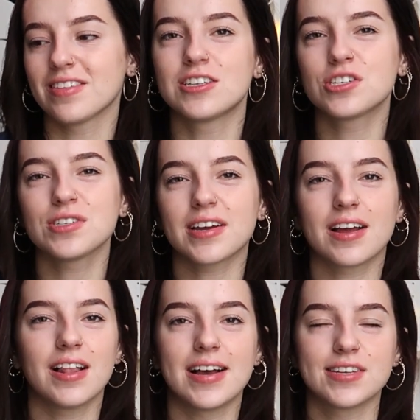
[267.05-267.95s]
It's just like
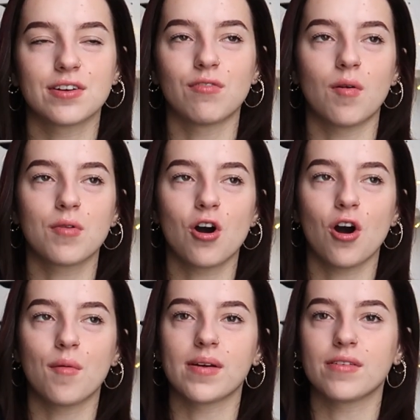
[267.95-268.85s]
a classic
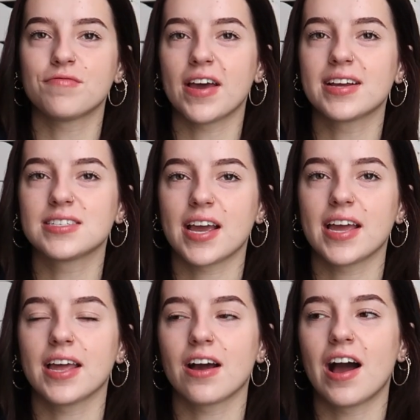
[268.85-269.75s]
rom-com fake dating.